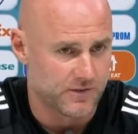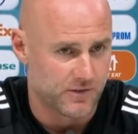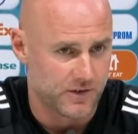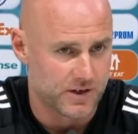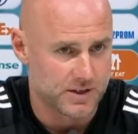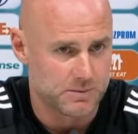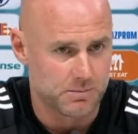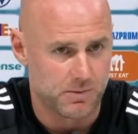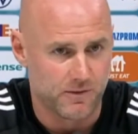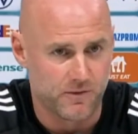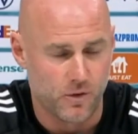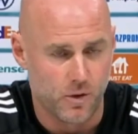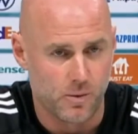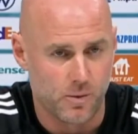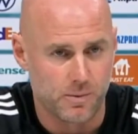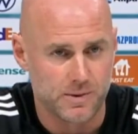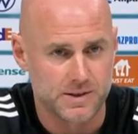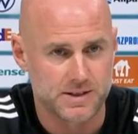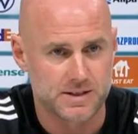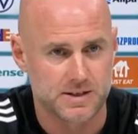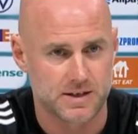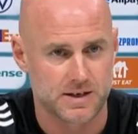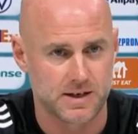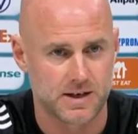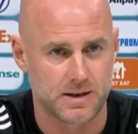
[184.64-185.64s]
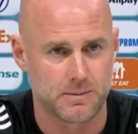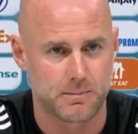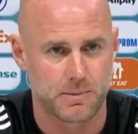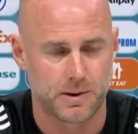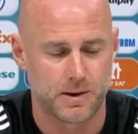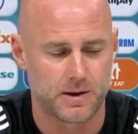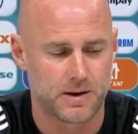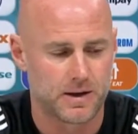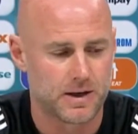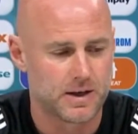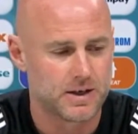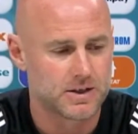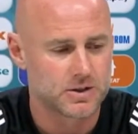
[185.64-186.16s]
for his performance today,
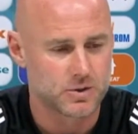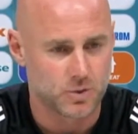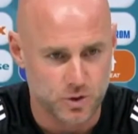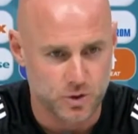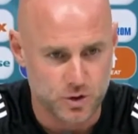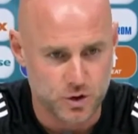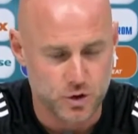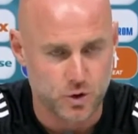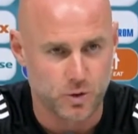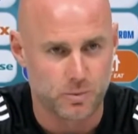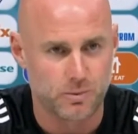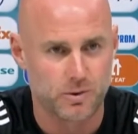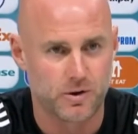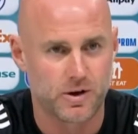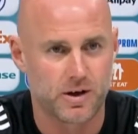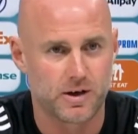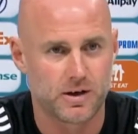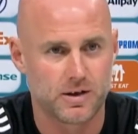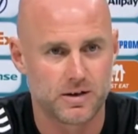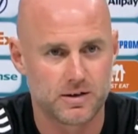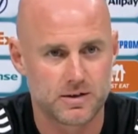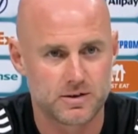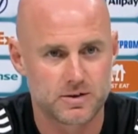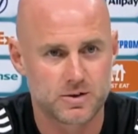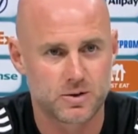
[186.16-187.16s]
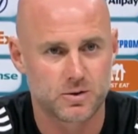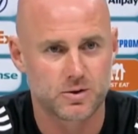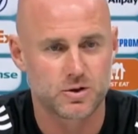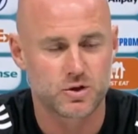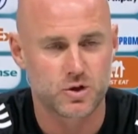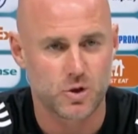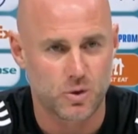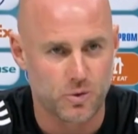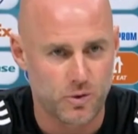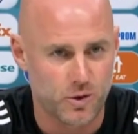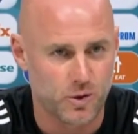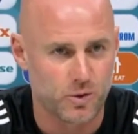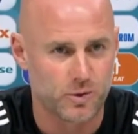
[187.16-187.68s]
but so does Joe Morrell, so does
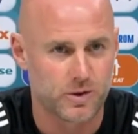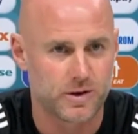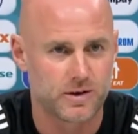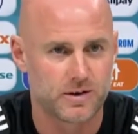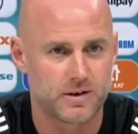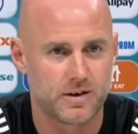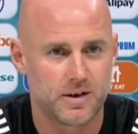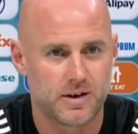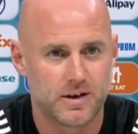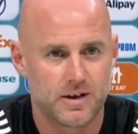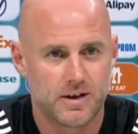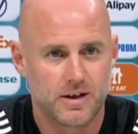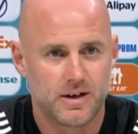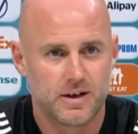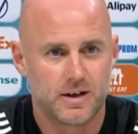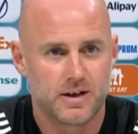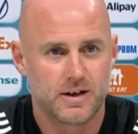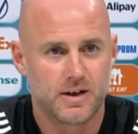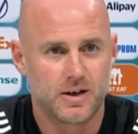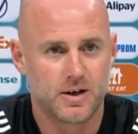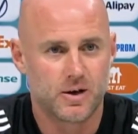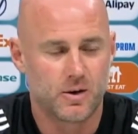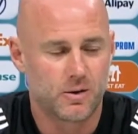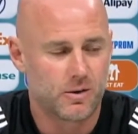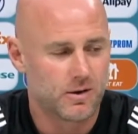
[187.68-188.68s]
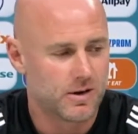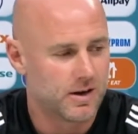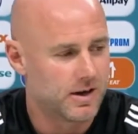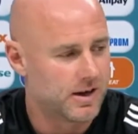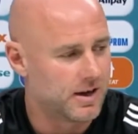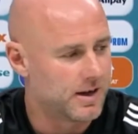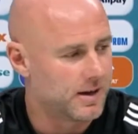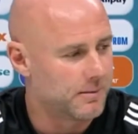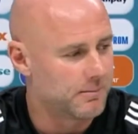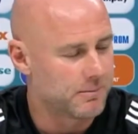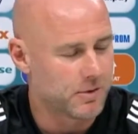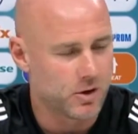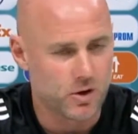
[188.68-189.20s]
Joe Roden.
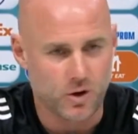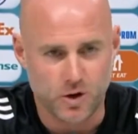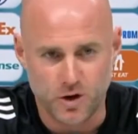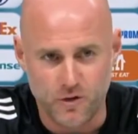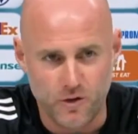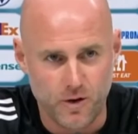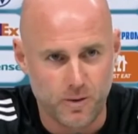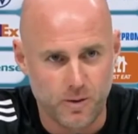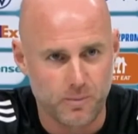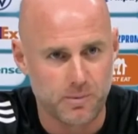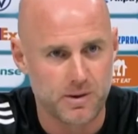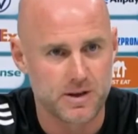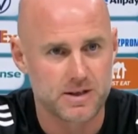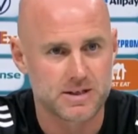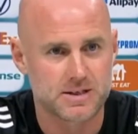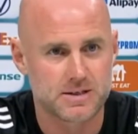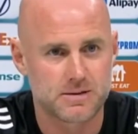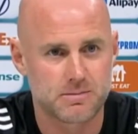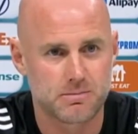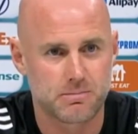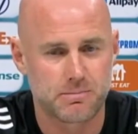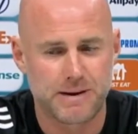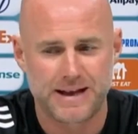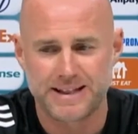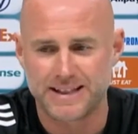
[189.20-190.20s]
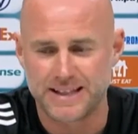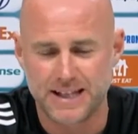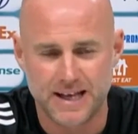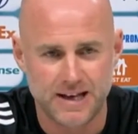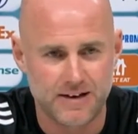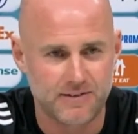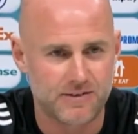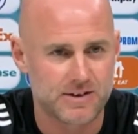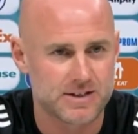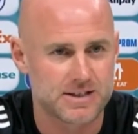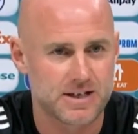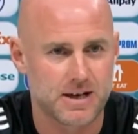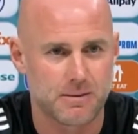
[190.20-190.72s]
Connor Roberts, Ben
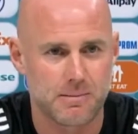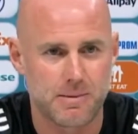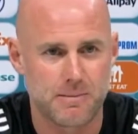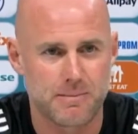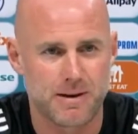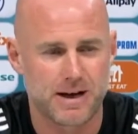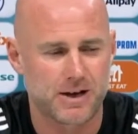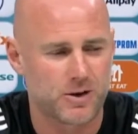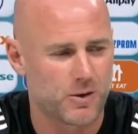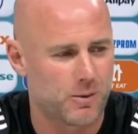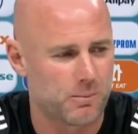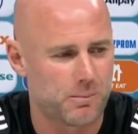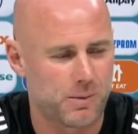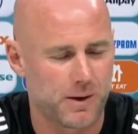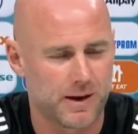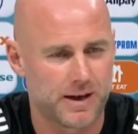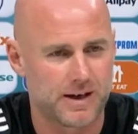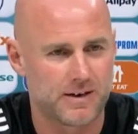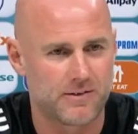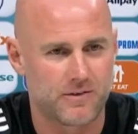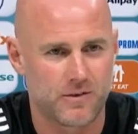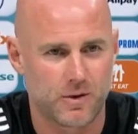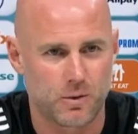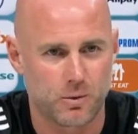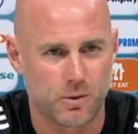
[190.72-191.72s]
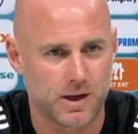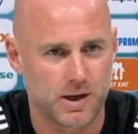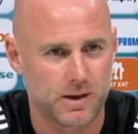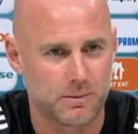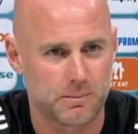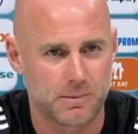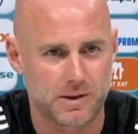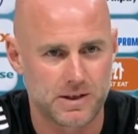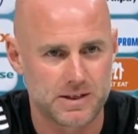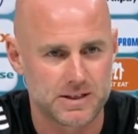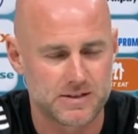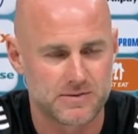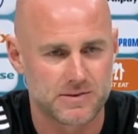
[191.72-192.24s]
Davis coming back, not played for a while
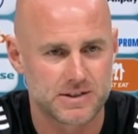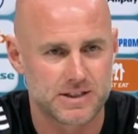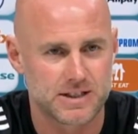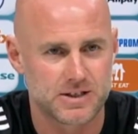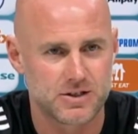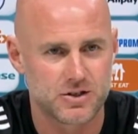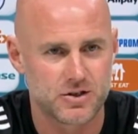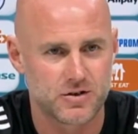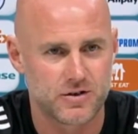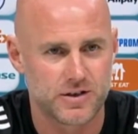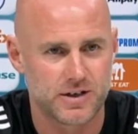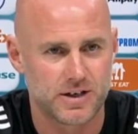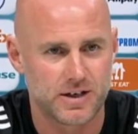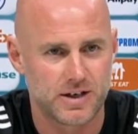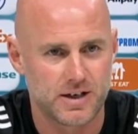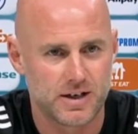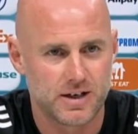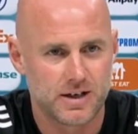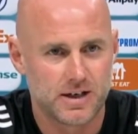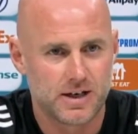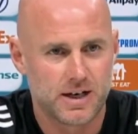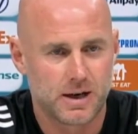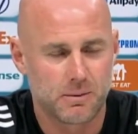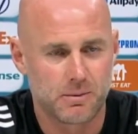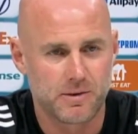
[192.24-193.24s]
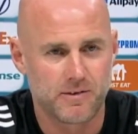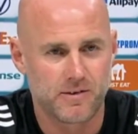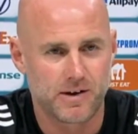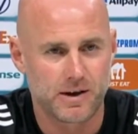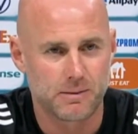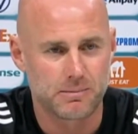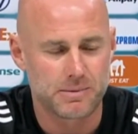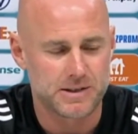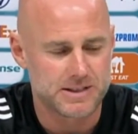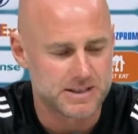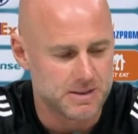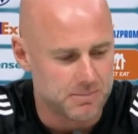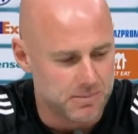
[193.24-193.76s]
because of his injury, and we've had to
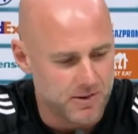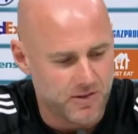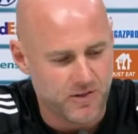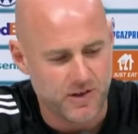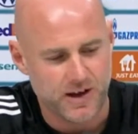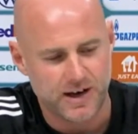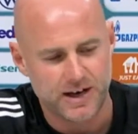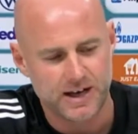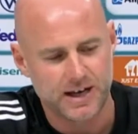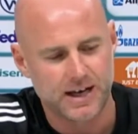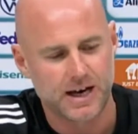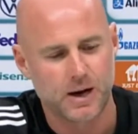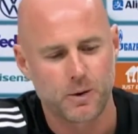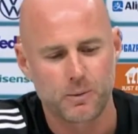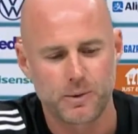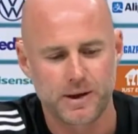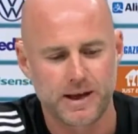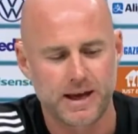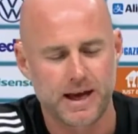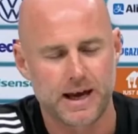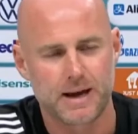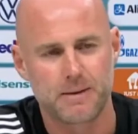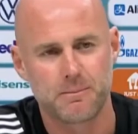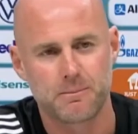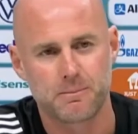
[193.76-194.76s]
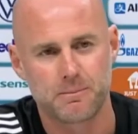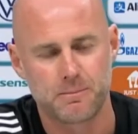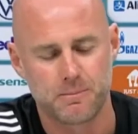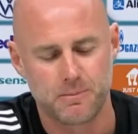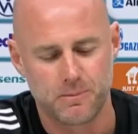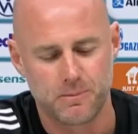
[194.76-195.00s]
be sympathetic in how we get him